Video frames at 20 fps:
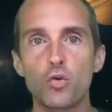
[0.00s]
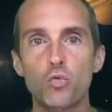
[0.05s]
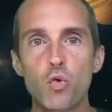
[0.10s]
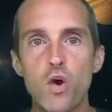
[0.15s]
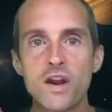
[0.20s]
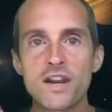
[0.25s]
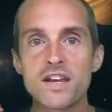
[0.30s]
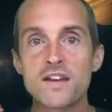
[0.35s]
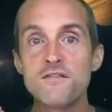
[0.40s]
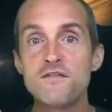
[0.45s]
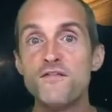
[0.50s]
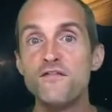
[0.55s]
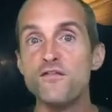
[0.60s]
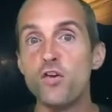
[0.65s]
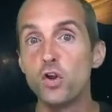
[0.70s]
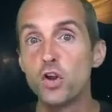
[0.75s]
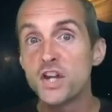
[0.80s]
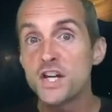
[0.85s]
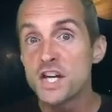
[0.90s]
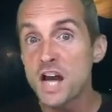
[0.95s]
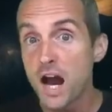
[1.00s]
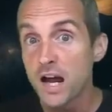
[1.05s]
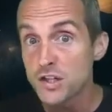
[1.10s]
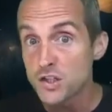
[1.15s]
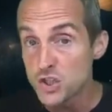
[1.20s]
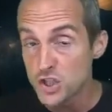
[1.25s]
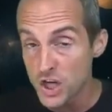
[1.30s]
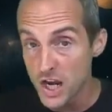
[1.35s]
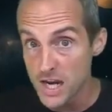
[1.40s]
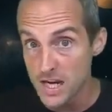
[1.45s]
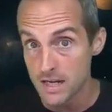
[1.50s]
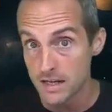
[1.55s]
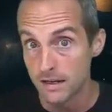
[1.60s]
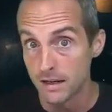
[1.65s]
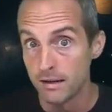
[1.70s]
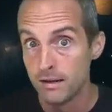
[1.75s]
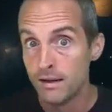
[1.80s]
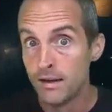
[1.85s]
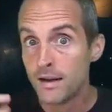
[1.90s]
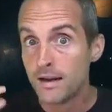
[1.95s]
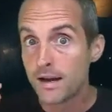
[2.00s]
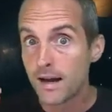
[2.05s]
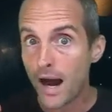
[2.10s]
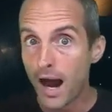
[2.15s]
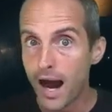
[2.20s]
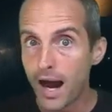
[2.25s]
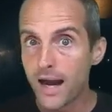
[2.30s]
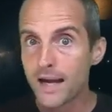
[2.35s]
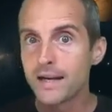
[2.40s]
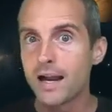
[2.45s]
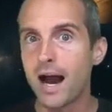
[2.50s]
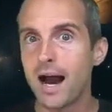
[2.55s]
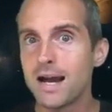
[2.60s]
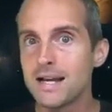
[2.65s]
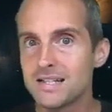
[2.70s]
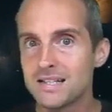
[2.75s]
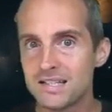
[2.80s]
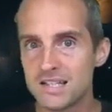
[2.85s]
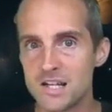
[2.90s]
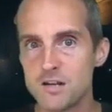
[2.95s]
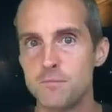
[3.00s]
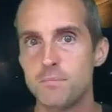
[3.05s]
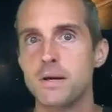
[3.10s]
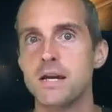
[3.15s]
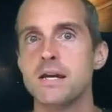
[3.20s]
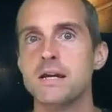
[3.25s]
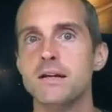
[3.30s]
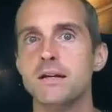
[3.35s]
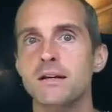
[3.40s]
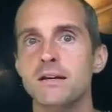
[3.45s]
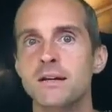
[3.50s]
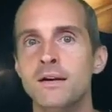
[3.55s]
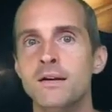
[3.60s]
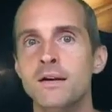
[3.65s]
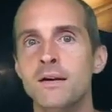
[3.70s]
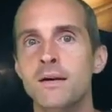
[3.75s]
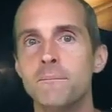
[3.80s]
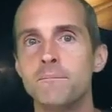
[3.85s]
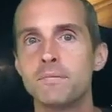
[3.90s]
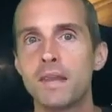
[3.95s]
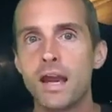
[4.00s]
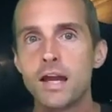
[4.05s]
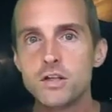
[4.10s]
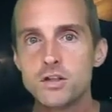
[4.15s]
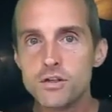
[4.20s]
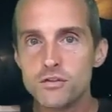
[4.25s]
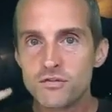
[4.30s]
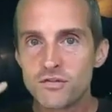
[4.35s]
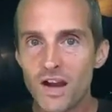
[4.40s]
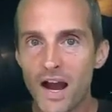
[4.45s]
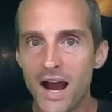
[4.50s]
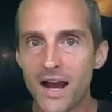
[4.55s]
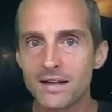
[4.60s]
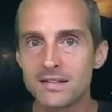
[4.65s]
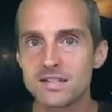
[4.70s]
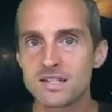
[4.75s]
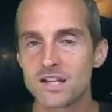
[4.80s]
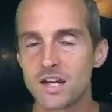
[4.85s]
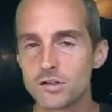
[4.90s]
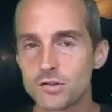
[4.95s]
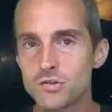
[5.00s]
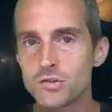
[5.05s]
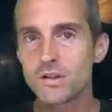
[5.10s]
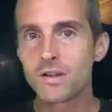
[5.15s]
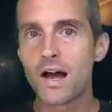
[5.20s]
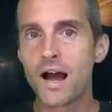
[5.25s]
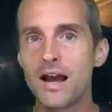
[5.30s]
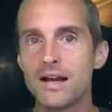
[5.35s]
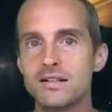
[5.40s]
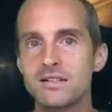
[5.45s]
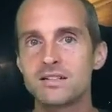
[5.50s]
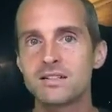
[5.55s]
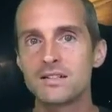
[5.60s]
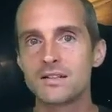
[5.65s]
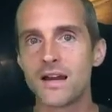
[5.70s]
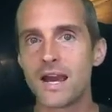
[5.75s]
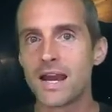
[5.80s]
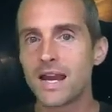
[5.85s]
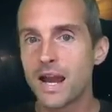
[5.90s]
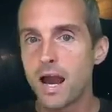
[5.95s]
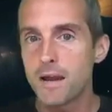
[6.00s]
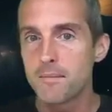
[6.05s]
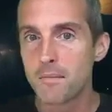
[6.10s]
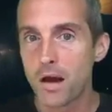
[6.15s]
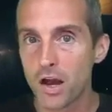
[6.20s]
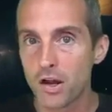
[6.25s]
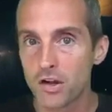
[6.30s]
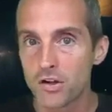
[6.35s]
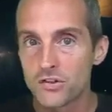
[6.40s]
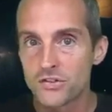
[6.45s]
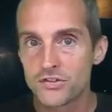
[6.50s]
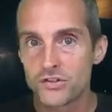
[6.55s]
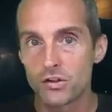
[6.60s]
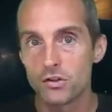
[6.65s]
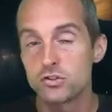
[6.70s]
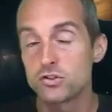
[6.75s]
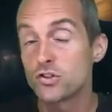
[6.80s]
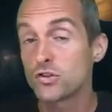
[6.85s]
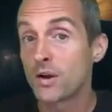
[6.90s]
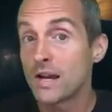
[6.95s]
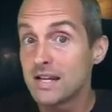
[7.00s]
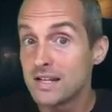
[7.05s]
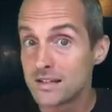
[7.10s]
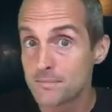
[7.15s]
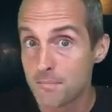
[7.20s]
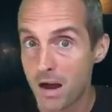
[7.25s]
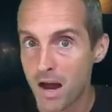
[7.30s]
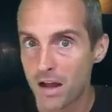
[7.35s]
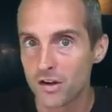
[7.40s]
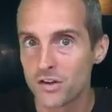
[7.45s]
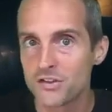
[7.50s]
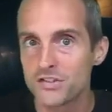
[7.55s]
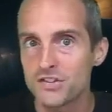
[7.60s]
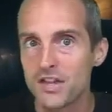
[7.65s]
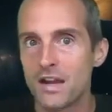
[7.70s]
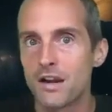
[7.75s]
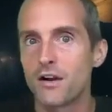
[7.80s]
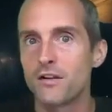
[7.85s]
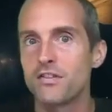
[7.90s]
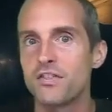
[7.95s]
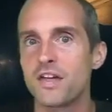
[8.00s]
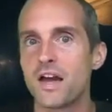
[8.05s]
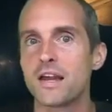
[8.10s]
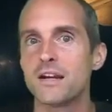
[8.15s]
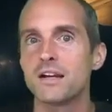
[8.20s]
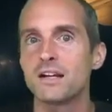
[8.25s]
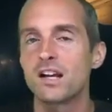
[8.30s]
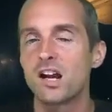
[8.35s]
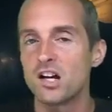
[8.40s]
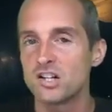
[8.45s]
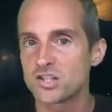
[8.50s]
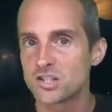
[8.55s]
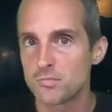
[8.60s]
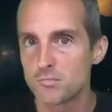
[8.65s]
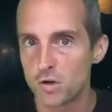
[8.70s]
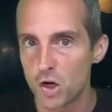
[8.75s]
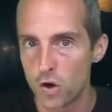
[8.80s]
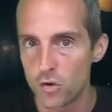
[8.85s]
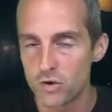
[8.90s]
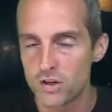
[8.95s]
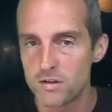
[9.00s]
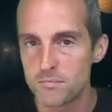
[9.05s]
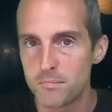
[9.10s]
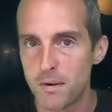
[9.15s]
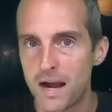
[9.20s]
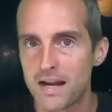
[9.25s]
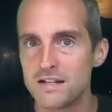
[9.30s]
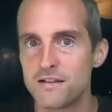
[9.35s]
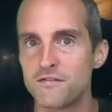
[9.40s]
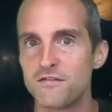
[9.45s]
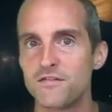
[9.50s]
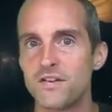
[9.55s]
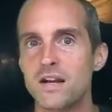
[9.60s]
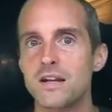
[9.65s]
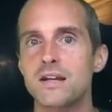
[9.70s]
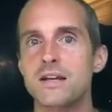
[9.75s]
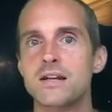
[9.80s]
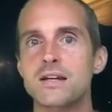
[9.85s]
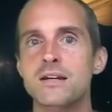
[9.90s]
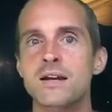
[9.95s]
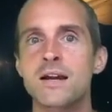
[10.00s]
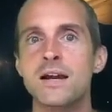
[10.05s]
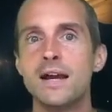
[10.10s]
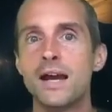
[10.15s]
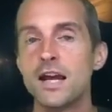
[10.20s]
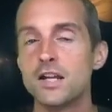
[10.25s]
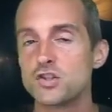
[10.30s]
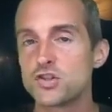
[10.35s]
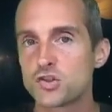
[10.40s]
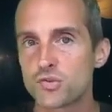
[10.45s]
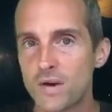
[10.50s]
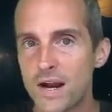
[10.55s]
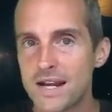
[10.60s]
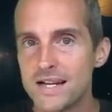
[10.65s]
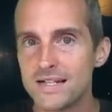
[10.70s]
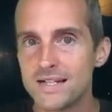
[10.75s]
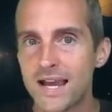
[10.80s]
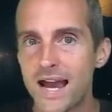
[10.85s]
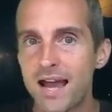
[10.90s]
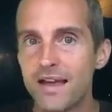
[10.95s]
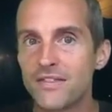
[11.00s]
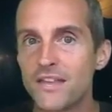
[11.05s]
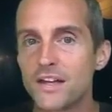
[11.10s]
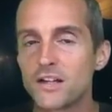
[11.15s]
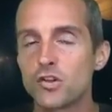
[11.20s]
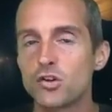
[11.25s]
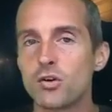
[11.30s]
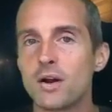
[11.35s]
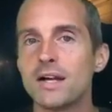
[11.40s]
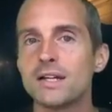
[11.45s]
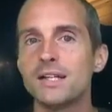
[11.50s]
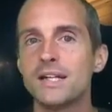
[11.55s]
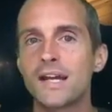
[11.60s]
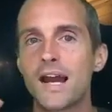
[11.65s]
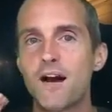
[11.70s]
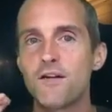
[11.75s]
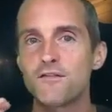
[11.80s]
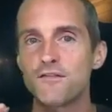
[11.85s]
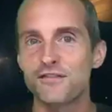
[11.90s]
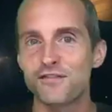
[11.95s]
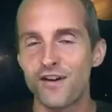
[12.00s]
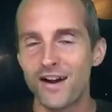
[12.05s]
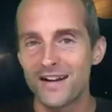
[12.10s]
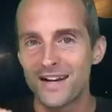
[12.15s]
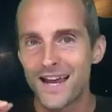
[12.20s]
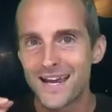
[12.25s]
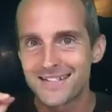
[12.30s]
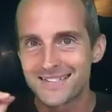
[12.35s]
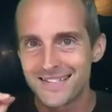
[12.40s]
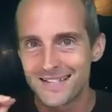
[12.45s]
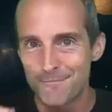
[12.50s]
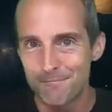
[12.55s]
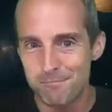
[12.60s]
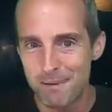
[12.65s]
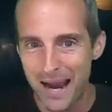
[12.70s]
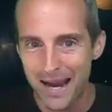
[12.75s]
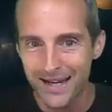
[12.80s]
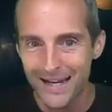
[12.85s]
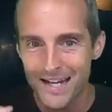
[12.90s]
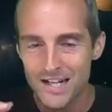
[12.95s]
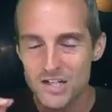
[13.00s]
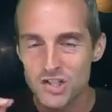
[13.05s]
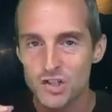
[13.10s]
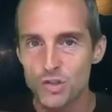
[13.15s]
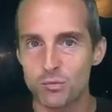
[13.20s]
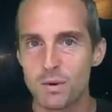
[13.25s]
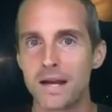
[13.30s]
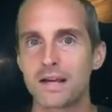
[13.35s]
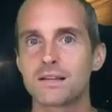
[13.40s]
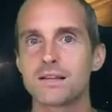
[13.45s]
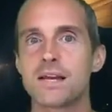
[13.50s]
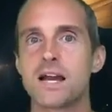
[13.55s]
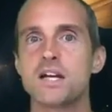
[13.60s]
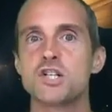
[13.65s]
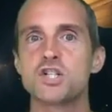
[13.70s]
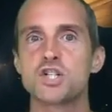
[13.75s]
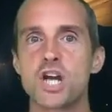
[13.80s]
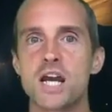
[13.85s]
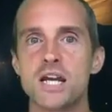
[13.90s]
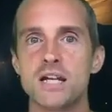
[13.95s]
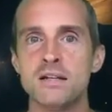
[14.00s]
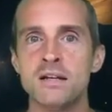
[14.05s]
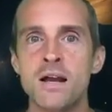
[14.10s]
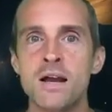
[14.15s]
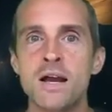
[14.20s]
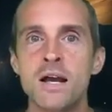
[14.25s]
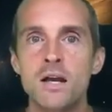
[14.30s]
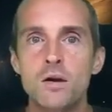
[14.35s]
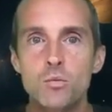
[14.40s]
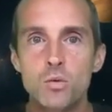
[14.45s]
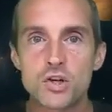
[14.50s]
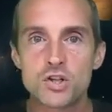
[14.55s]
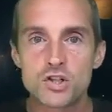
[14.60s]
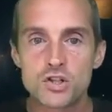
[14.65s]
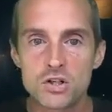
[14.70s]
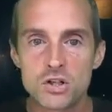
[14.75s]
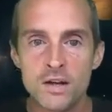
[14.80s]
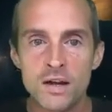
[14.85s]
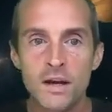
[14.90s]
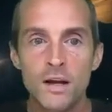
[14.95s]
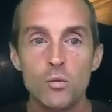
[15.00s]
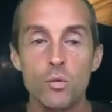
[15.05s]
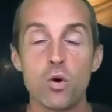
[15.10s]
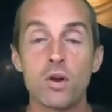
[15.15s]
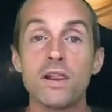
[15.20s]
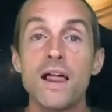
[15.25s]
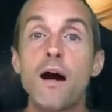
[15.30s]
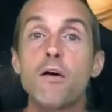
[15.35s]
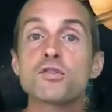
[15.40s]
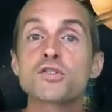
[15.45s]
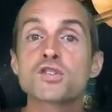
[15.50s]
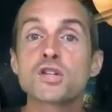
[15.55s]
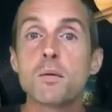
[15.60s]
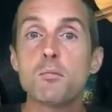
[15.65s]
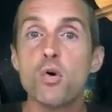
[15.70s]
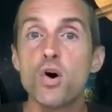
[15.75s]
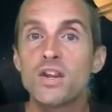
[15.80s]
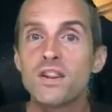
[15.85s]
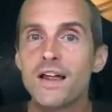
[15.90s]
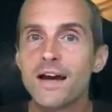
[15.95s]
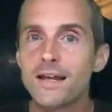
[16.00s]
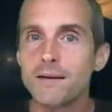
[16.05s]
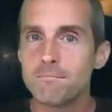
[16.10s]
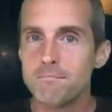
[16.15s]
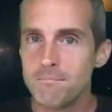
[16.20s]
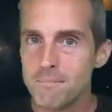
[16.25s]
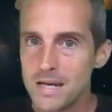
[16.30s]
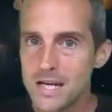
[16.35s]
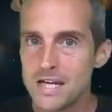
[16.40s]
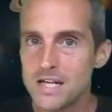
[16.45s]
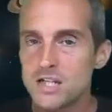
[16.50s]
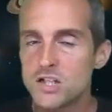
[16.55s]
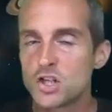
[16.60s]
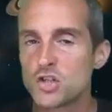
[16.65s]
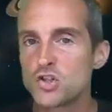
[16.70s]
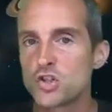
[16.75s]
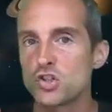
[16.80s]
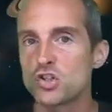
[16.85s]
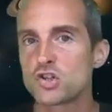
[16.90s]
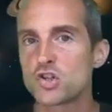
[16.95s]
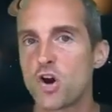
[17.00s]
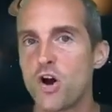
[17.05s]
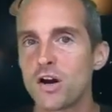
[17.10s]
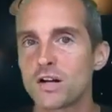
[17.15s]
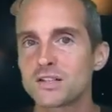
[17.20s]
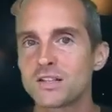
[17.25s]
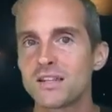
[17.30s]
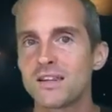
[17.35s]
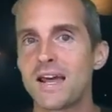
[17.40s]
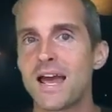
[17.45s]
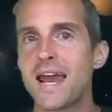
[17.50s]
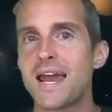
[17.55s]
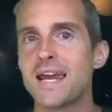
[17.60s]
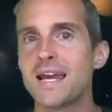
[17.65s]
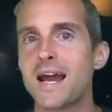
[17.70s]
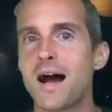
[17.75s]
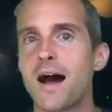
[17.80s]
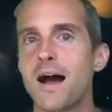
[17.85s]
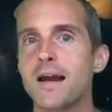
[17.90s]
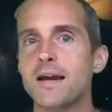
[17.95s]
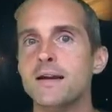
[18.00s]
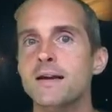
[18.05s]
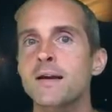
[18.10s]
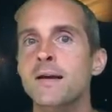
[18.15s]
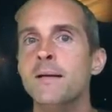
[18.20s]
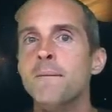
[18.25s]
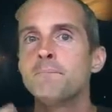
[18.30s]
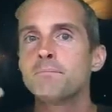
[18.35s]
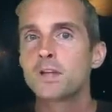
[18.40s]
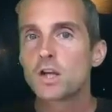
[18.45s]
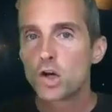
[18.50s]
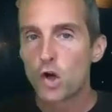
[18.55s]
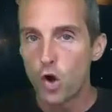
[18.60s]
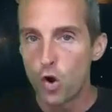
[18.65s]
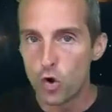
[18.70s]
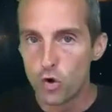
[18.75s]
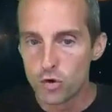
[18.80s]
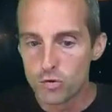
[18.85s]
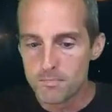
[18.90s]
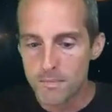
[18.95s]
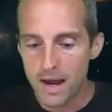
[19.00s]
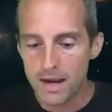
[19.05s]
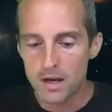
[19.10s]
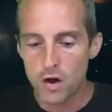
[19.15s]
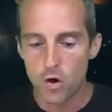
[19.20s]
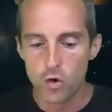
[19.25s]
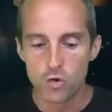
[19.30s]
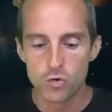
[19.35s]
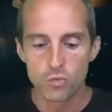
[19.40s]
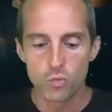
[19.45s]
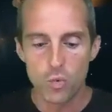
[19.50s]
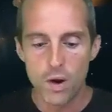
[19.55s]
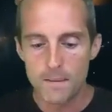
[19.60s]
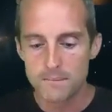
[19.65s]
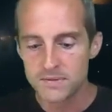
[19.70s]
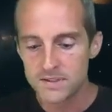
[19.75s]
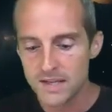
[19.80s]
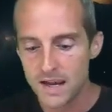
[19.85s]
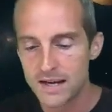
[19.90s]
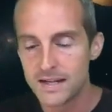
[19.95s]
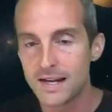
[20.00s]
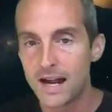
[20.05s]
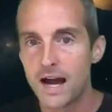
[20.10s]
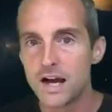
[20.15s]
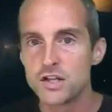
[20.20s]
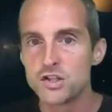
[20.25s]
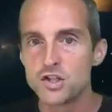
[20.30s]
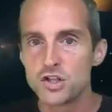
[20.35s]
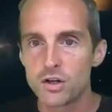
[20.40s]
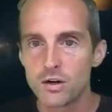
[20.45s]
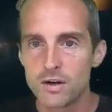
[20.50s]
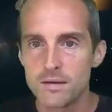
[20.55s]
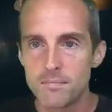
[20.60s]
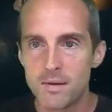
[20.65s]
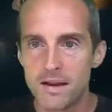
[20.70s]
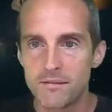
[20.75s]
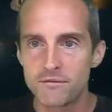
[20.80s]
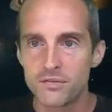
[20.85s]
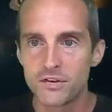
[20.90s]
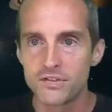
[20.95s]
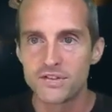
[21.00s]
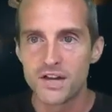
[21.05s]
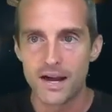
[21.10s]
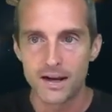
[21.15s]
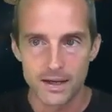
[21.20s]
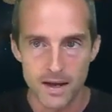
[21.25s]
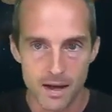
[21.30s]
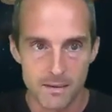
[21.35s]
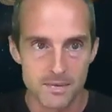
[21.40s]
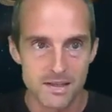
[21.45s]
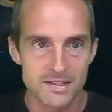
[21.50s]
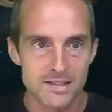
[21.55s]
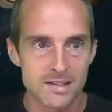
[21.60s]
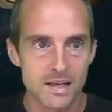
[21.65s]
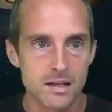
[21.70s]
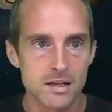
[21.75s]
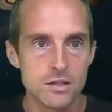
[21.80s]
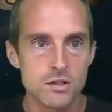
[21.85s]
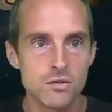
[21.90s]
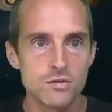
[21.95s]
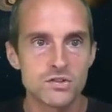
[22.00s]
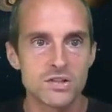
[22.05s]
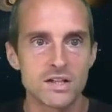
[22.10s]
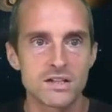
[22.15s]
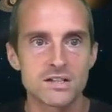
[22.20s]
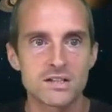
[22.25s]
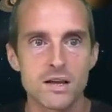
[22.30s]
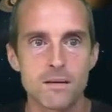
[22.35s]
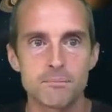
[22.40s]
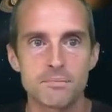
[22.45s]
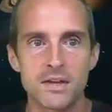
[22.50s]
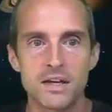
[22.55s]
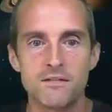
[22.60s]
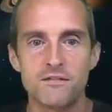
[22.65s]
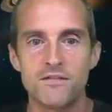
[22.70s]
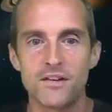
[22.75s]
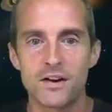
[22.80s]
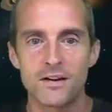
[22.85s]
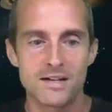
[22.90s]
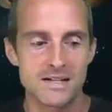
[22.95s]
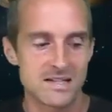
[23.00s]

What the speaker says: running fully on chain on ICP, and you've got centralized AI models or trained models that are then custom coded by Dfinity and trained, and then cranking out front ends and back ends directly on chain, which will allow someone like me to just talk to the AI, code my own website on jerrybanfield.com instead of using something very